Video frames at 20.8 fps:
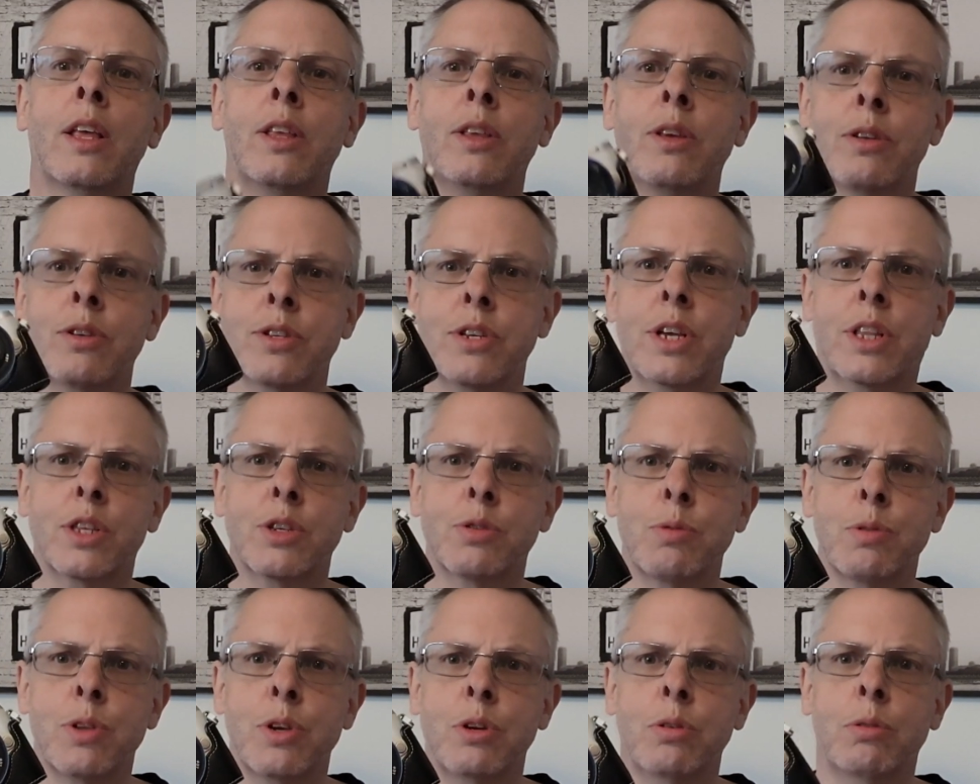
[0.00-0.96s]
You can take this
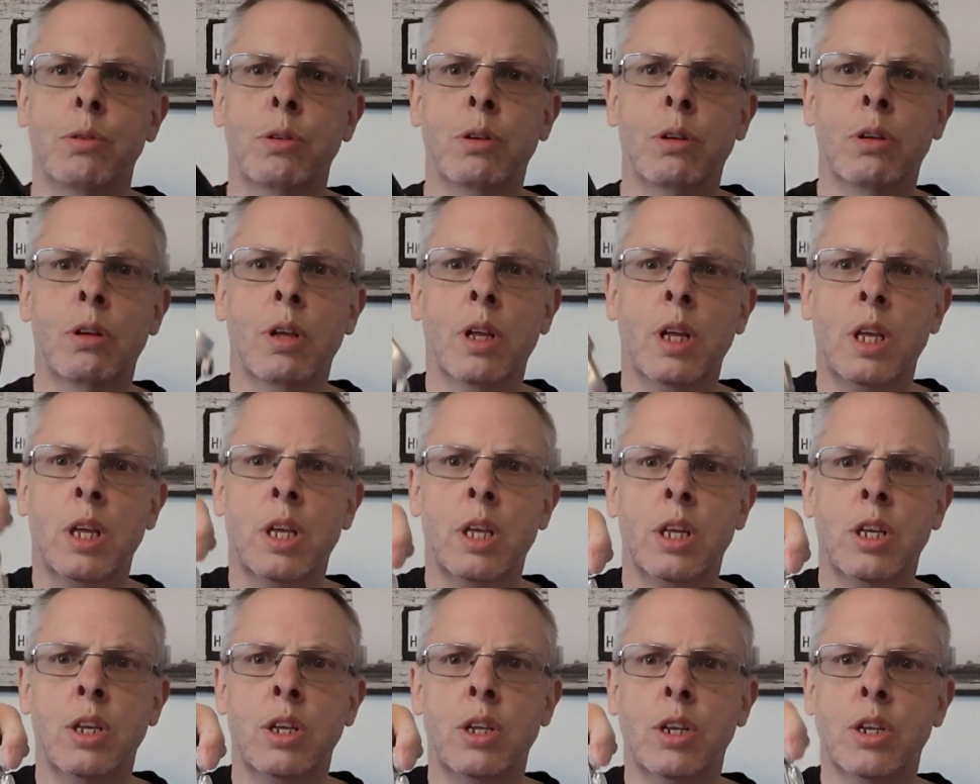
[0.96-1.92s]
with you,
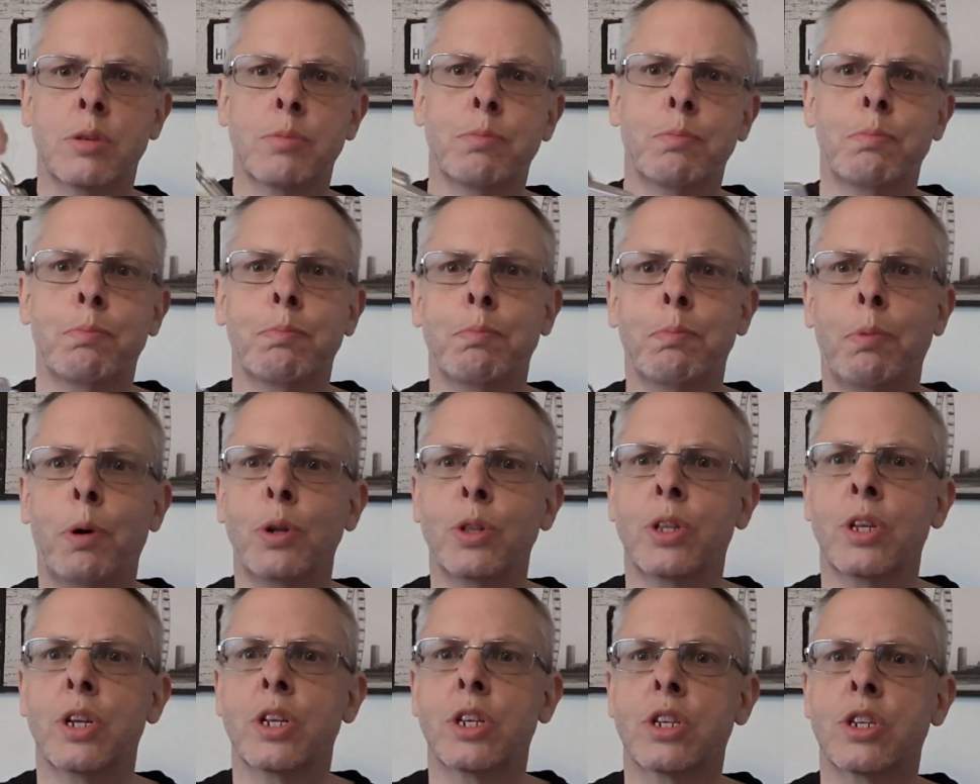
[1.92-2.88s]
just
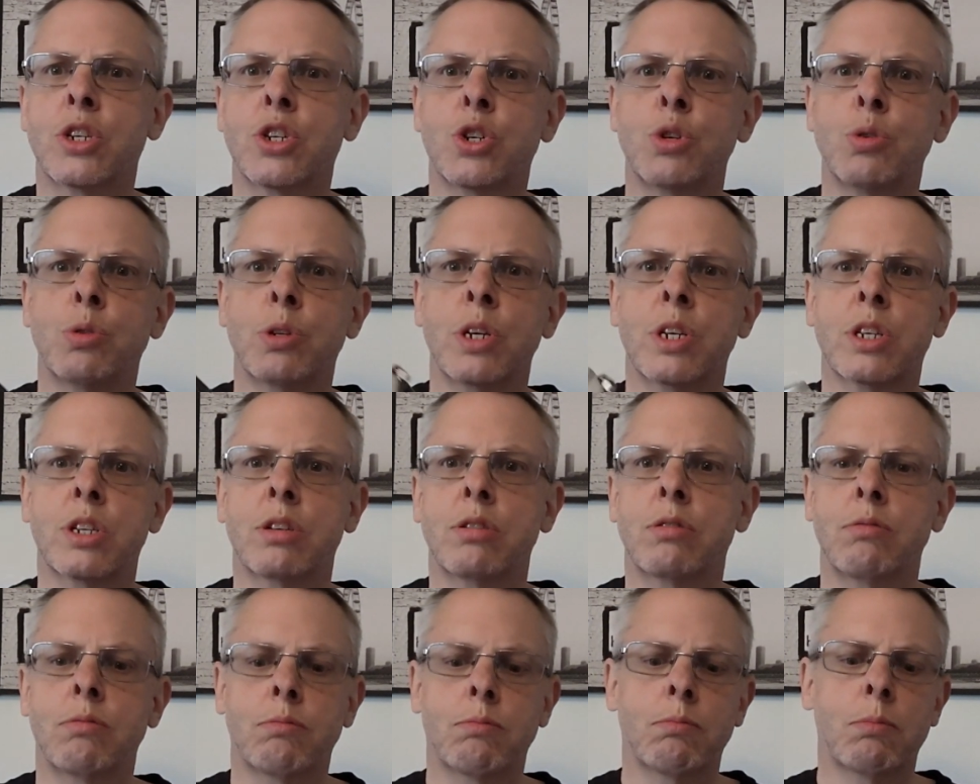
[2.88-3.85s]
point it, shoot it,
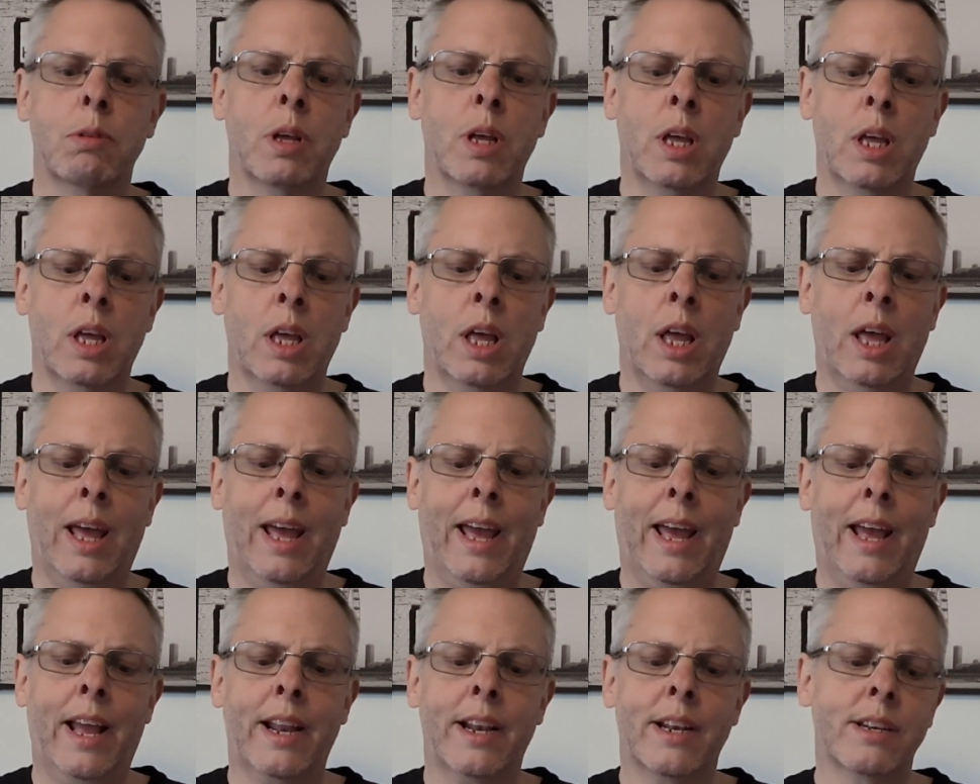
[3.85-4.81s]

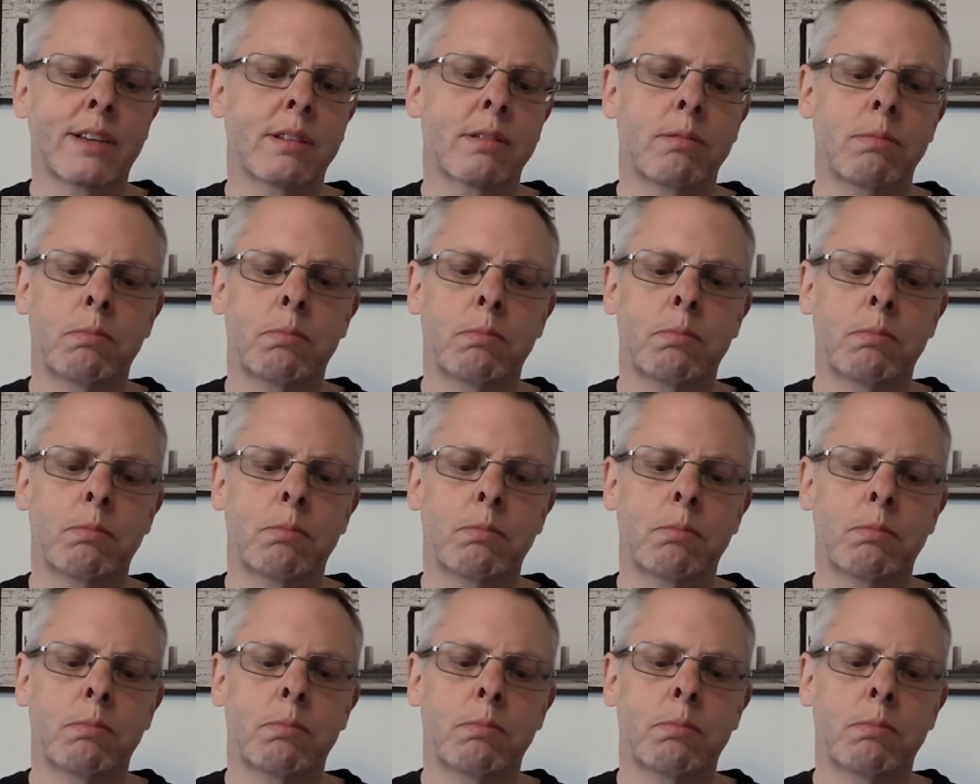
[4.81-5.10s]
and